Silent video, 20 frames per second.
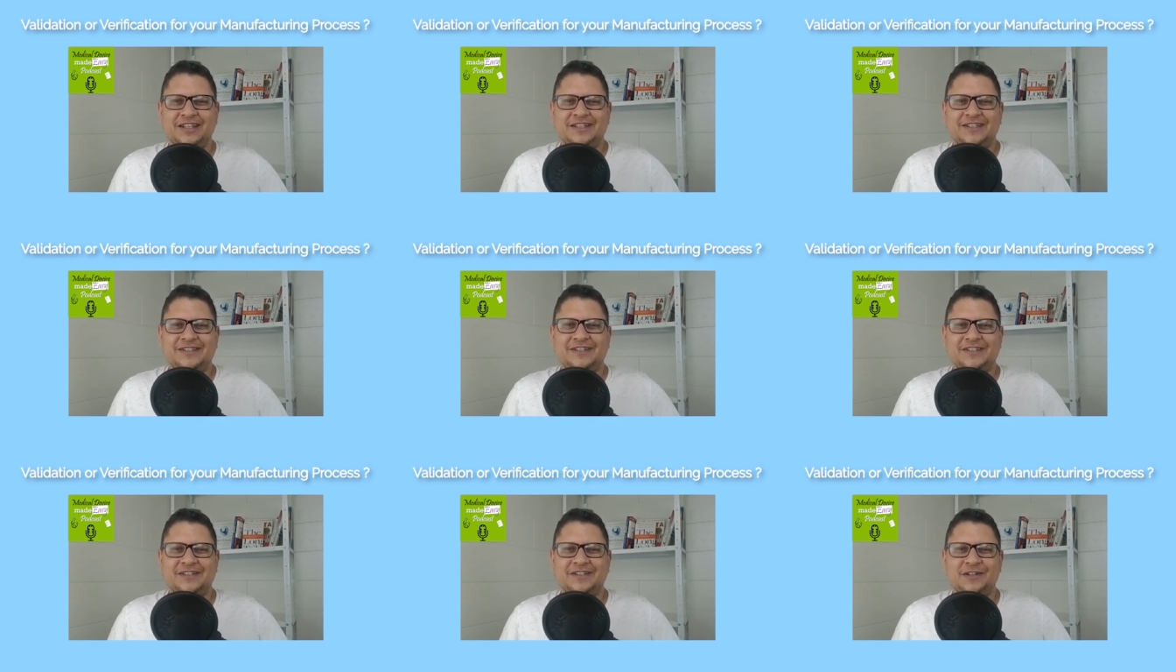
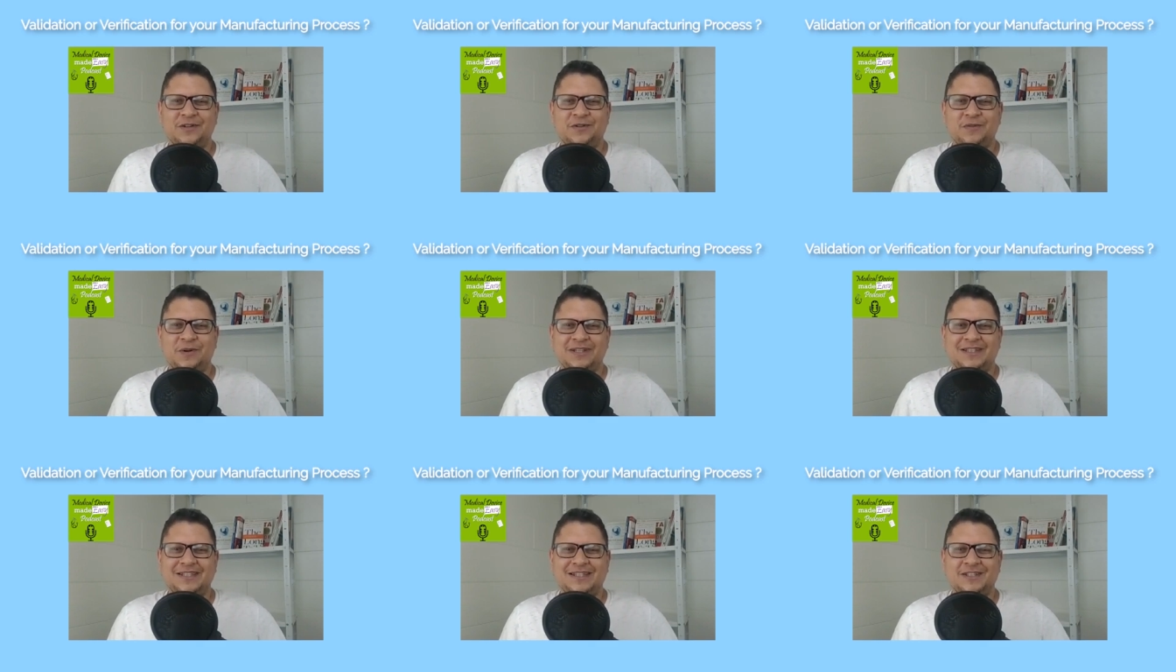So
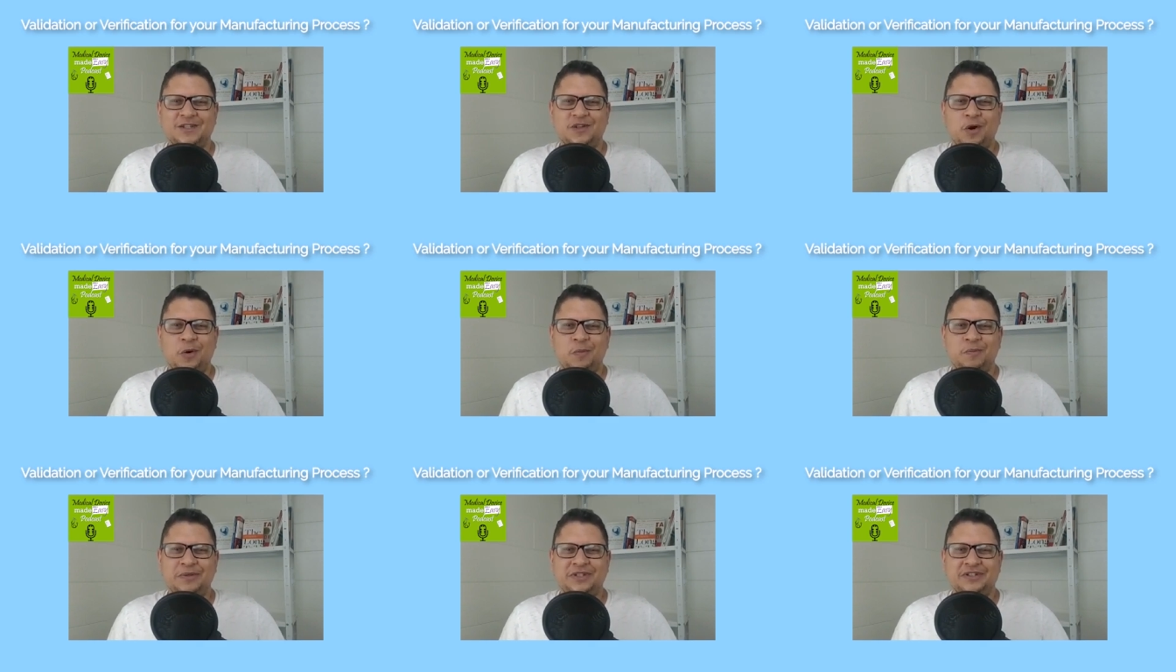what is
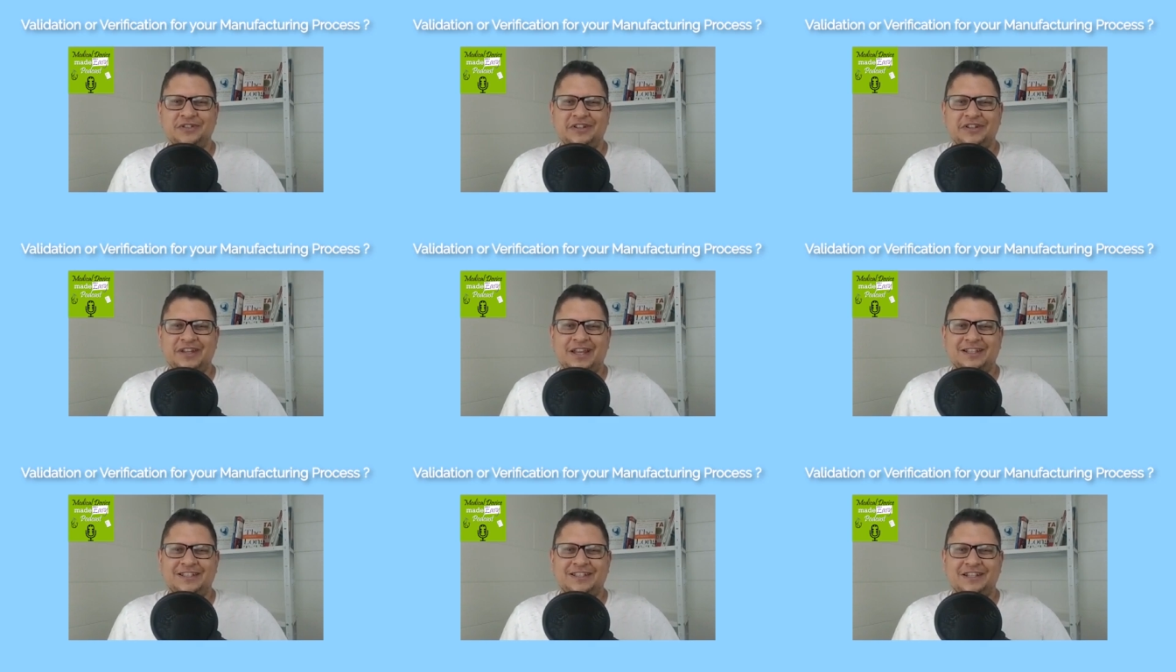your opinion
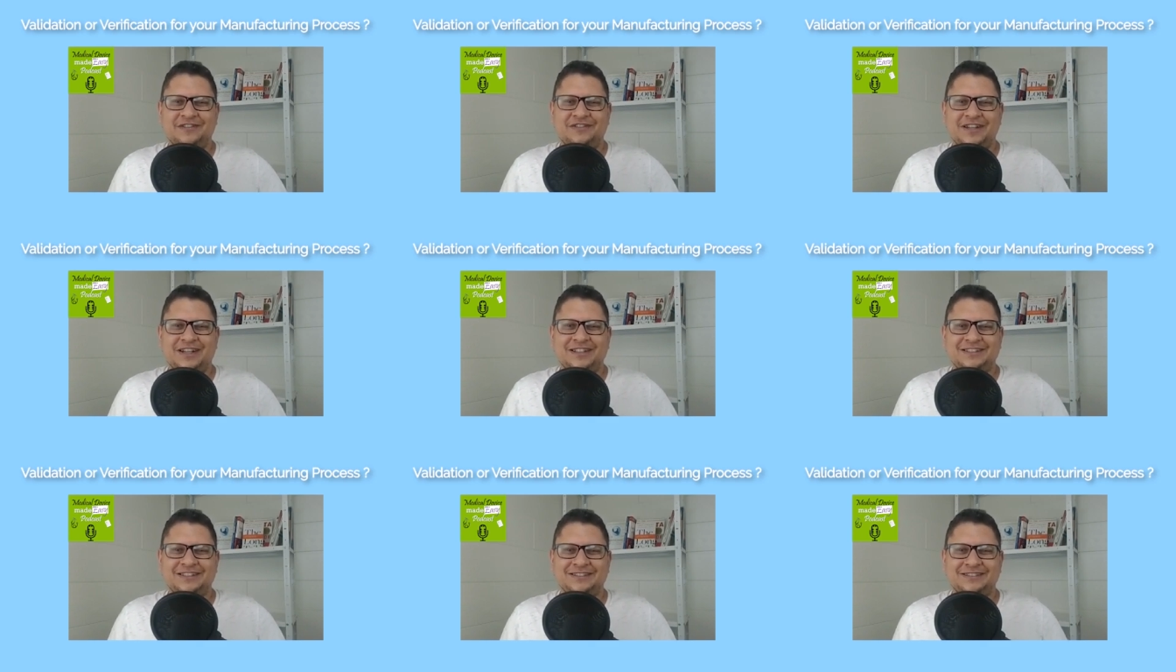on that,
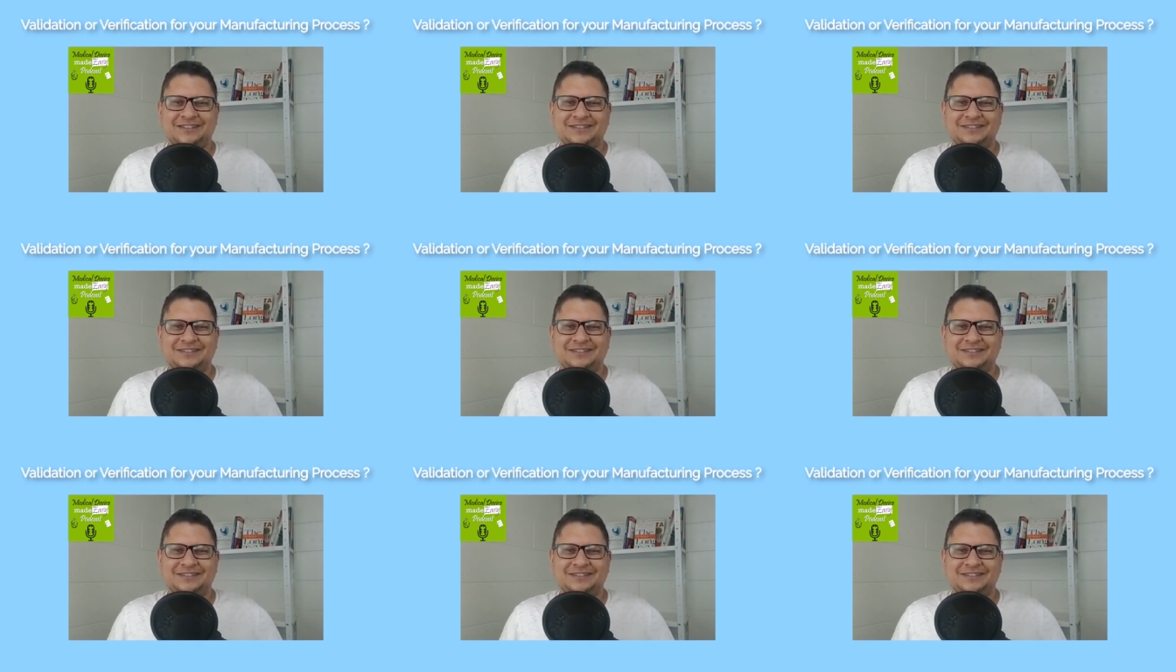Stefan?